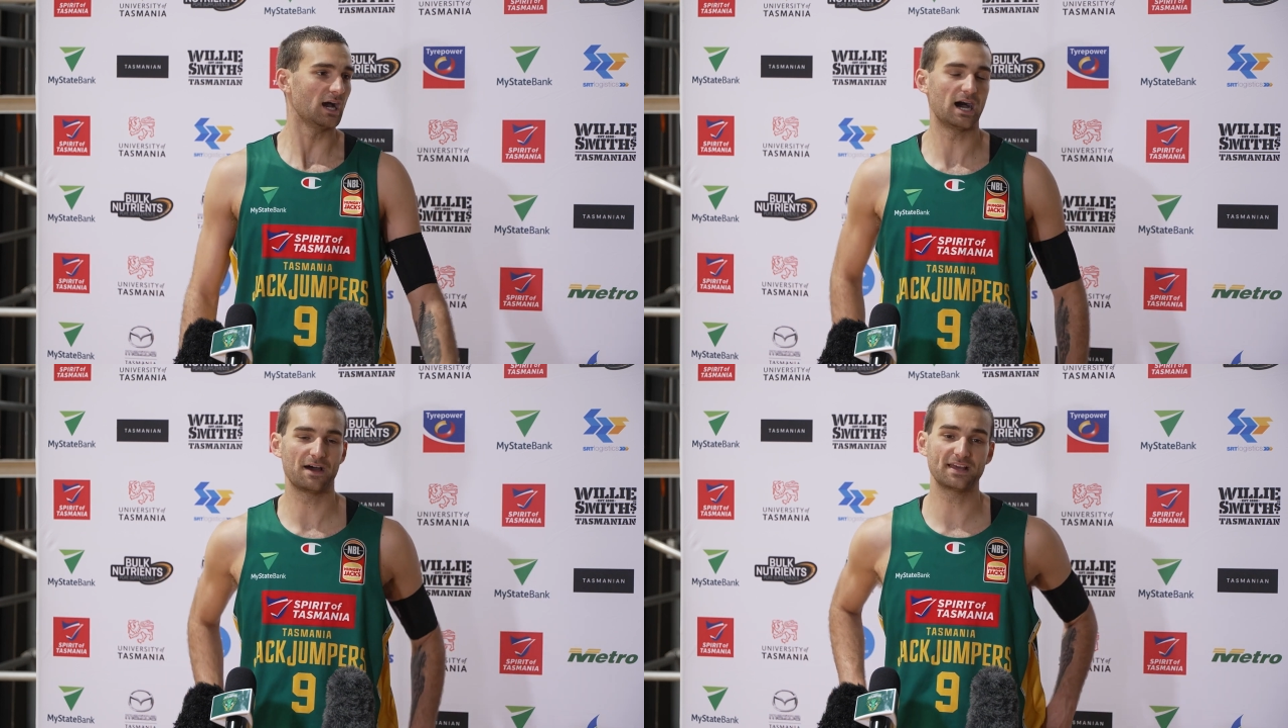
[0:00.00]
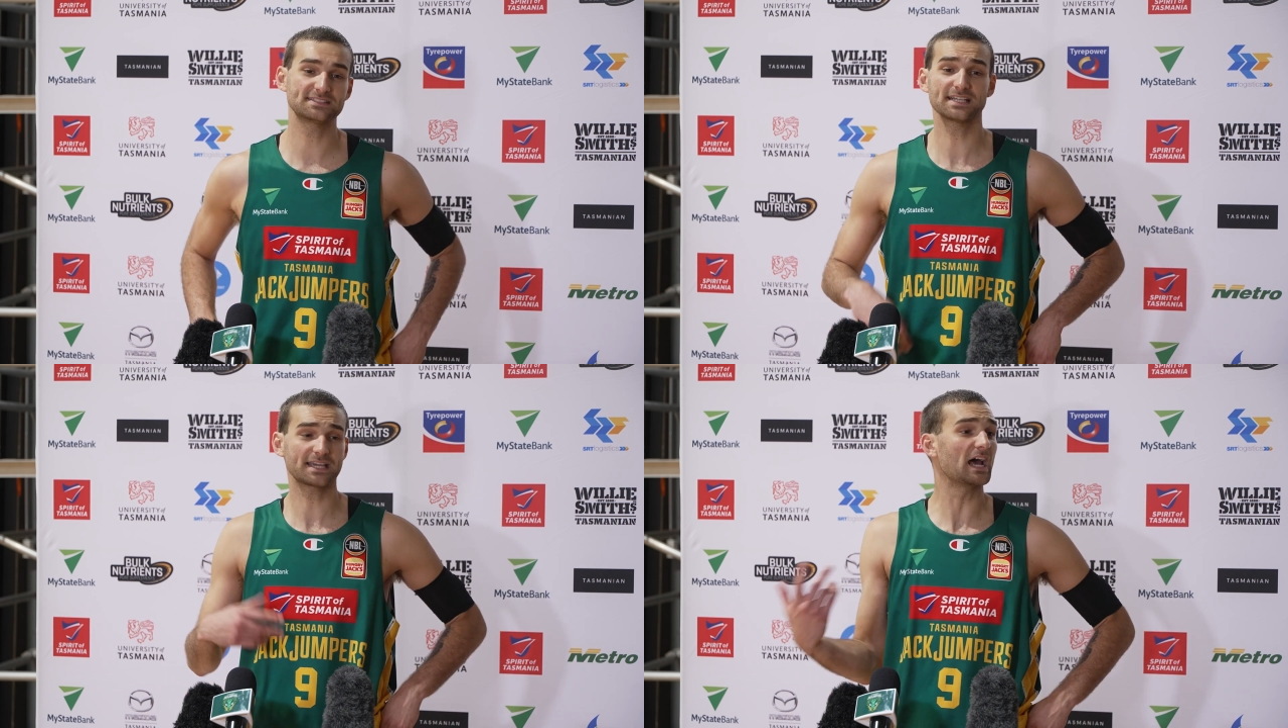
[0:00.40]
That
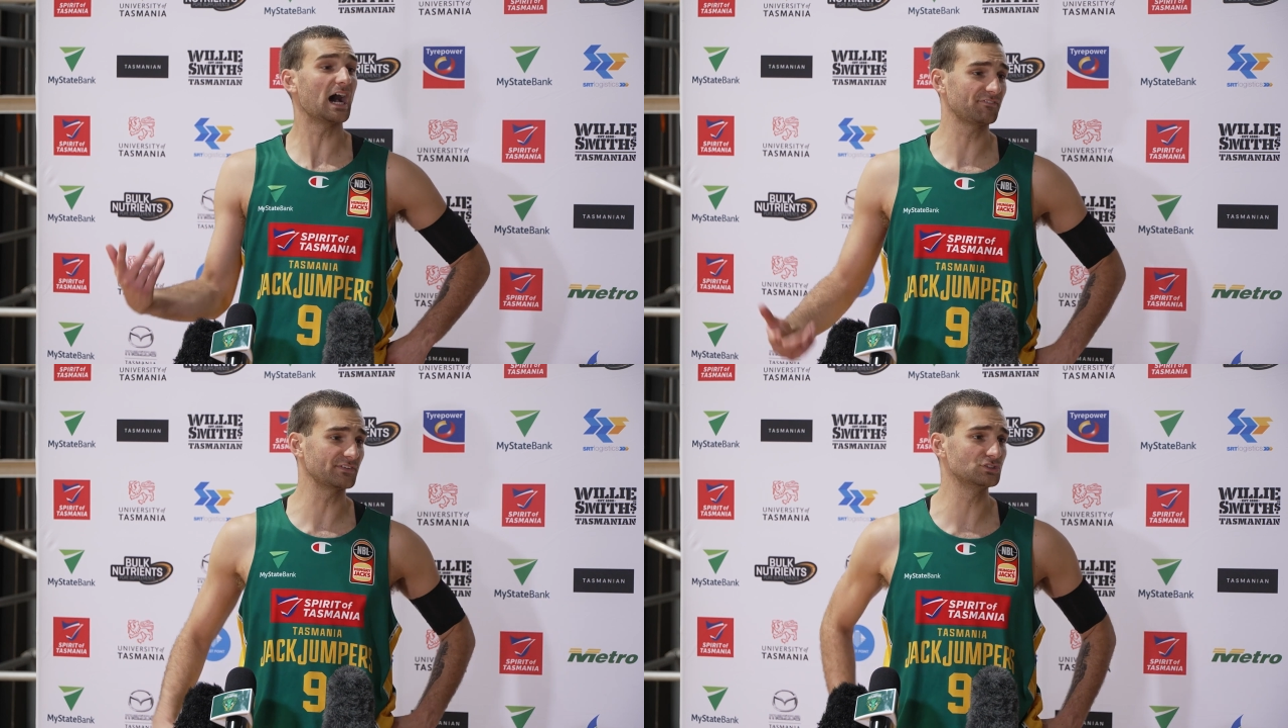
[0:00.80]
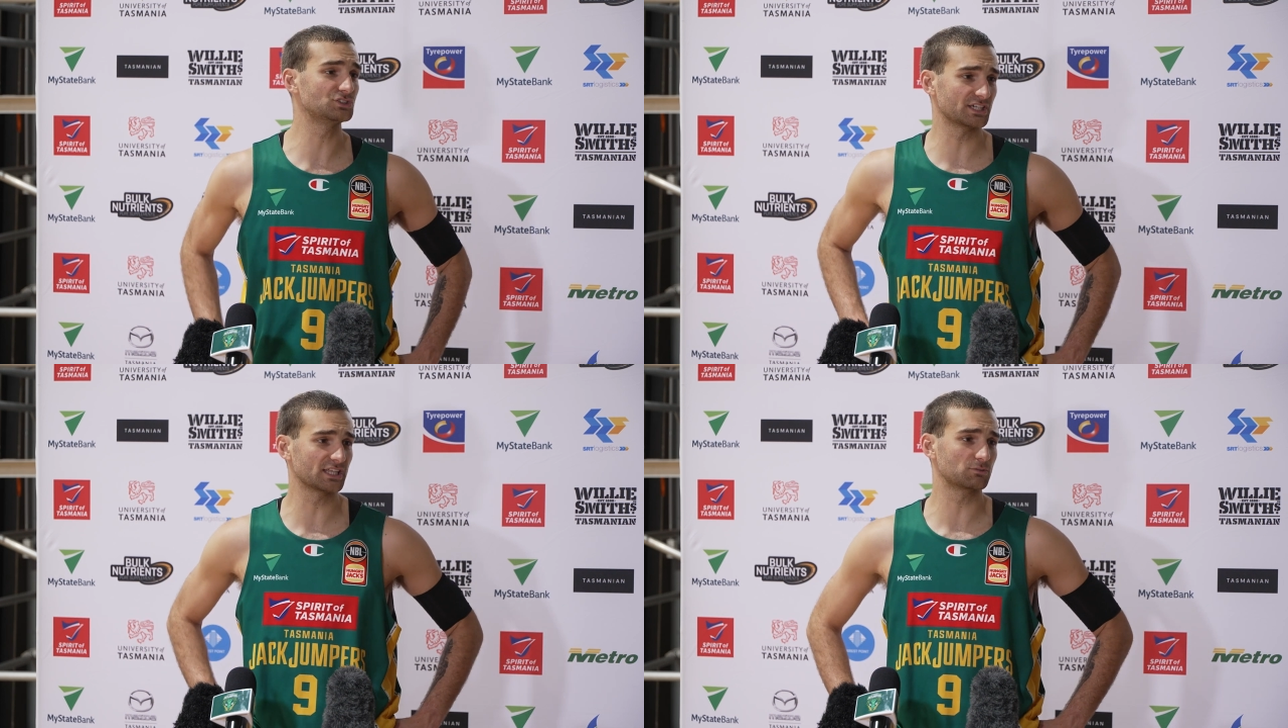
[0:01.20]
second half in New
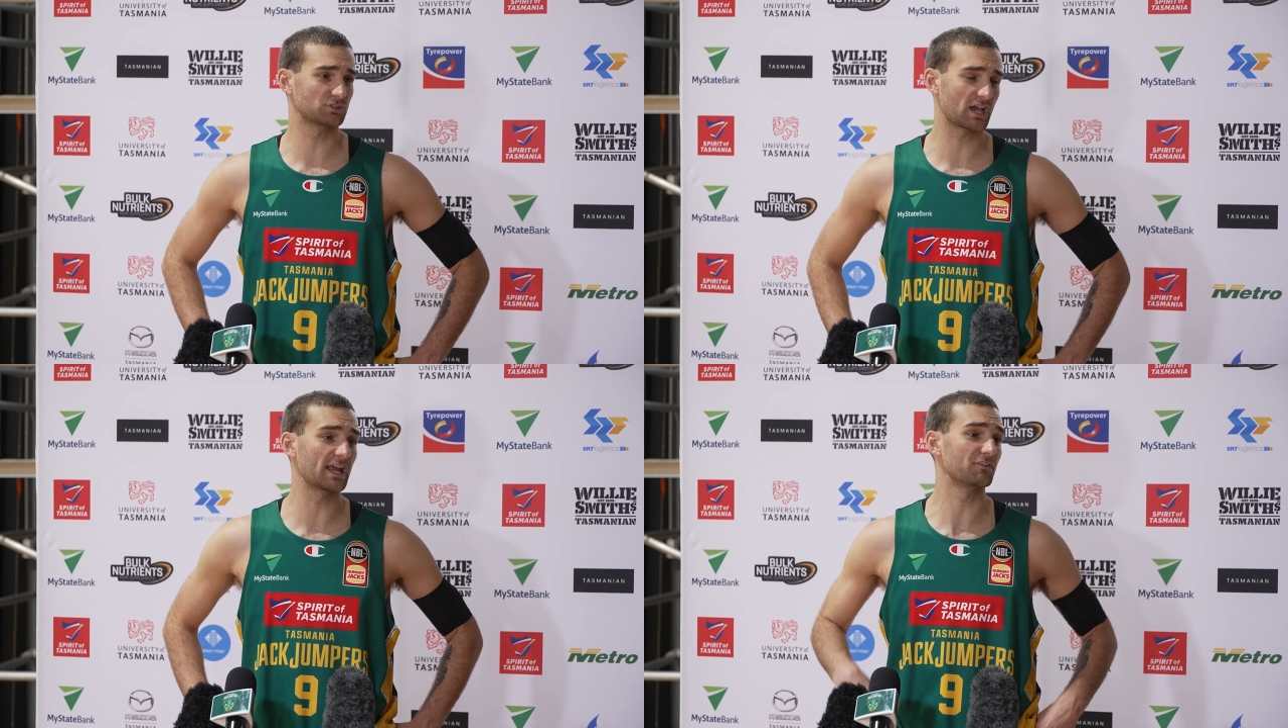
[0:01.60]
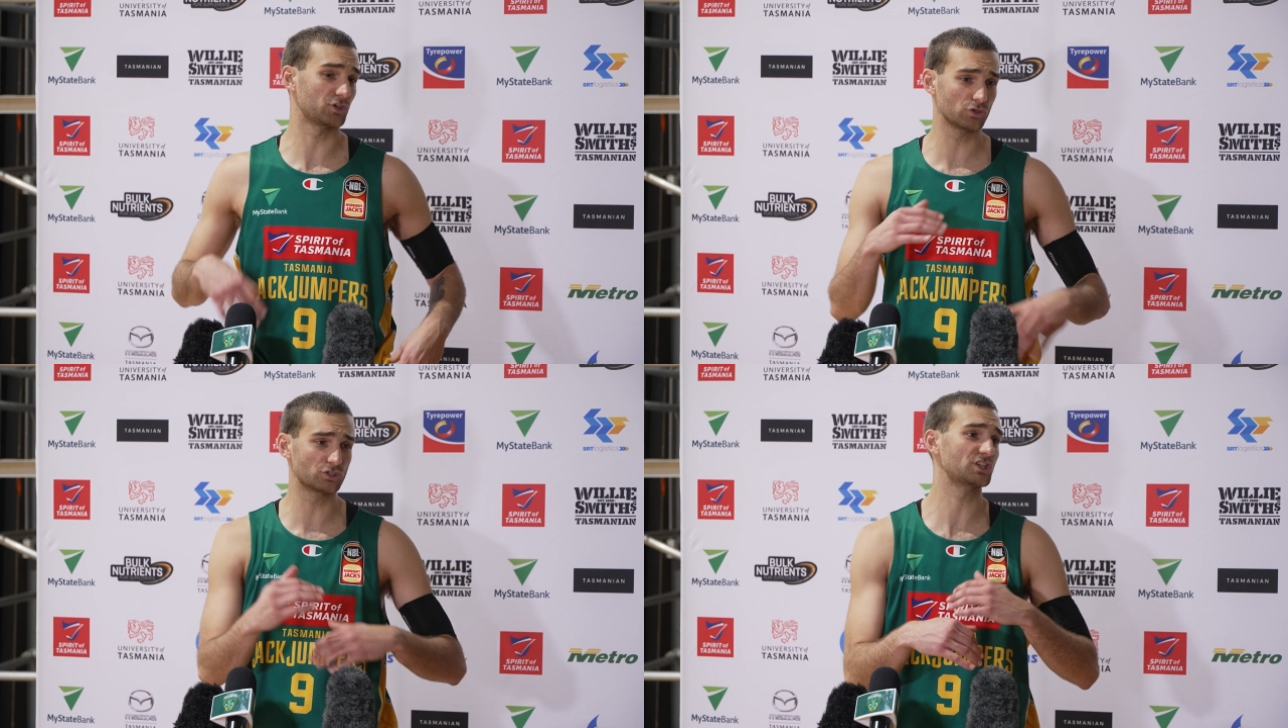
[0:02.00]
Zealand was kind of a
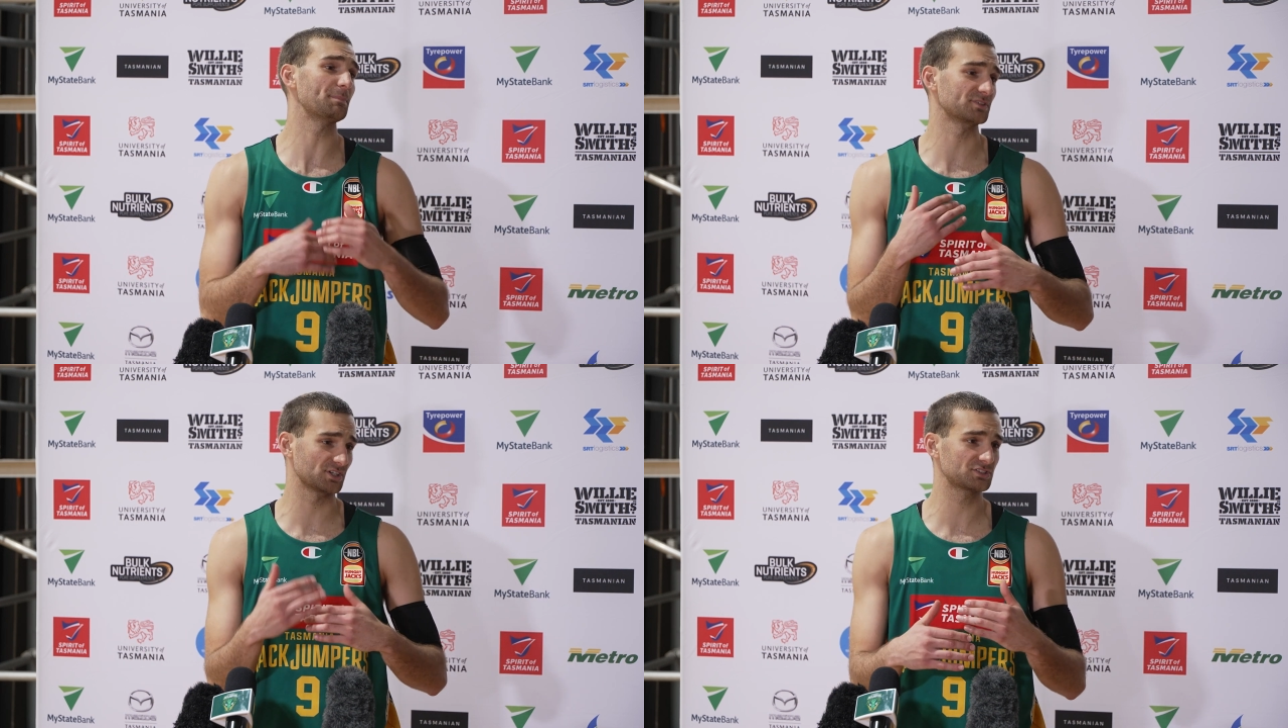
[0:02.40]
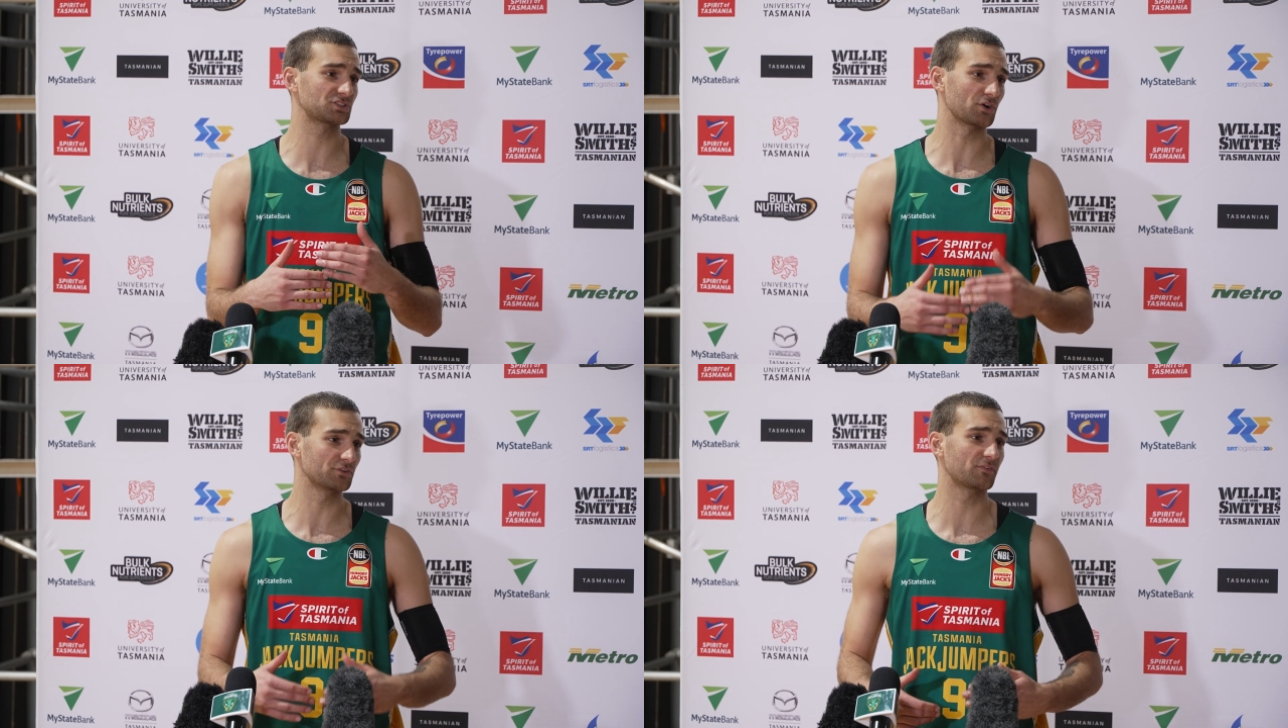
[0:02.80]
huge stepping
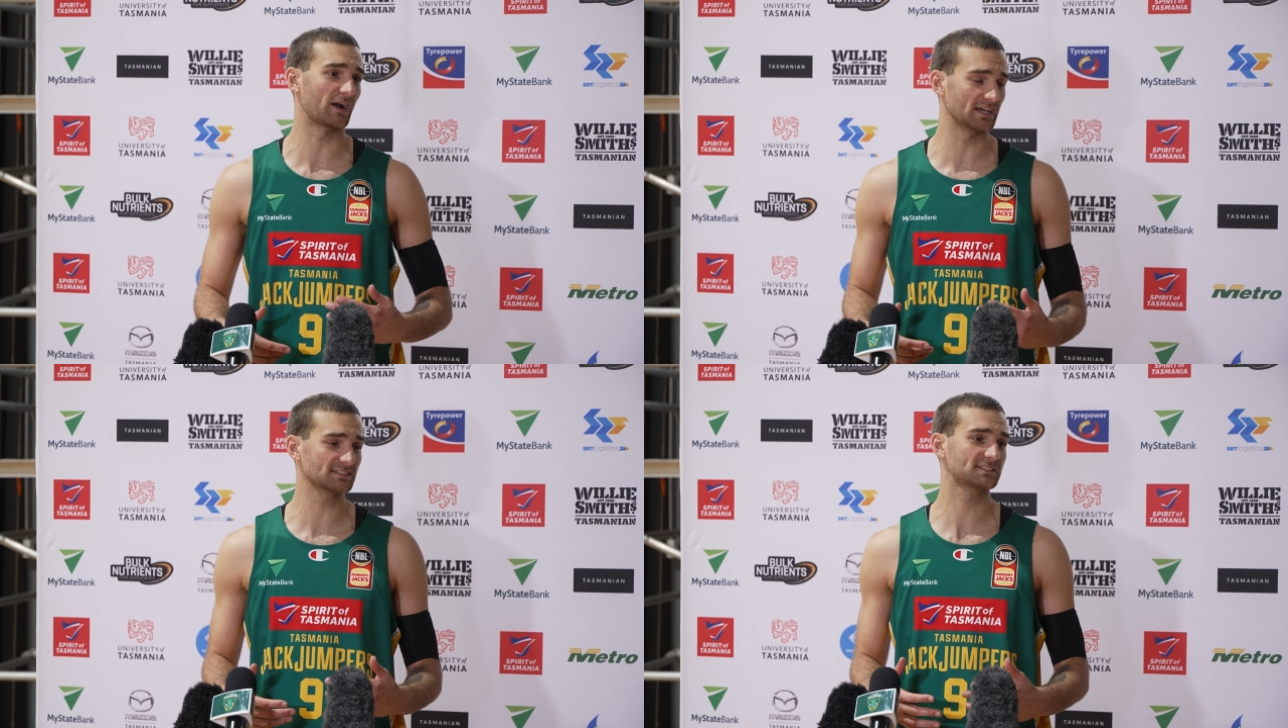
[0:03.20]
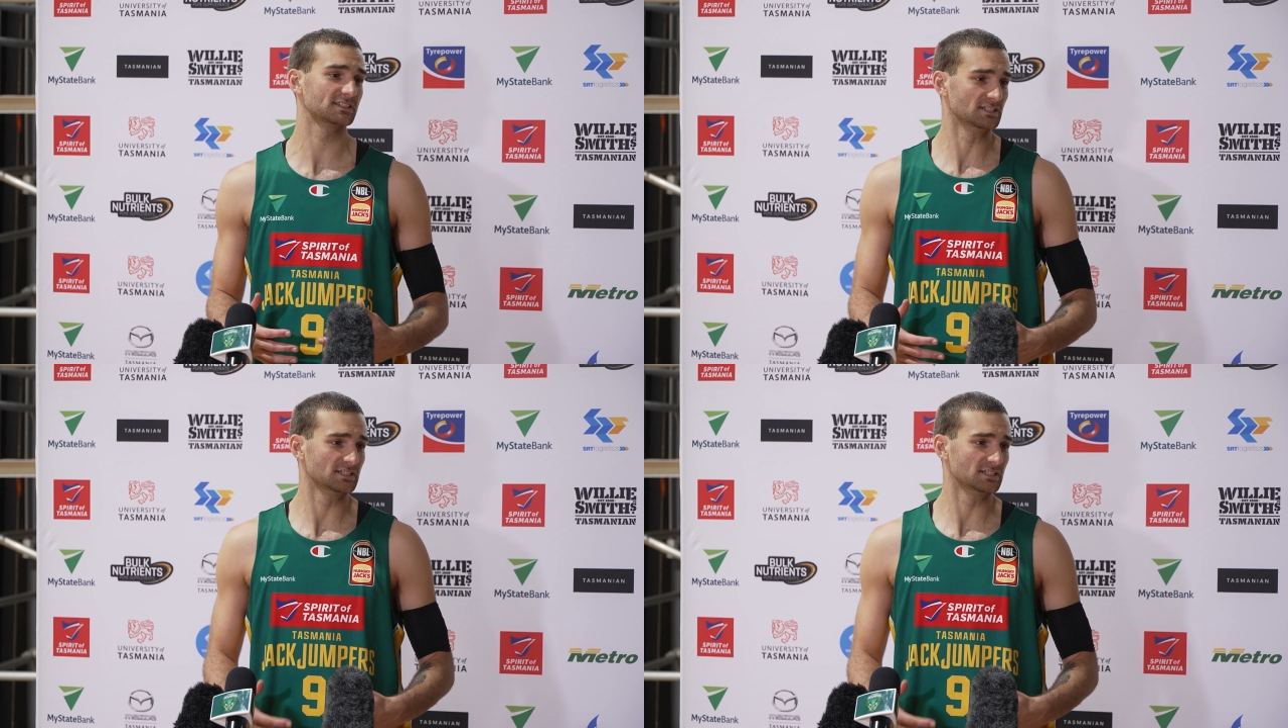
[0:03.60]
stone for us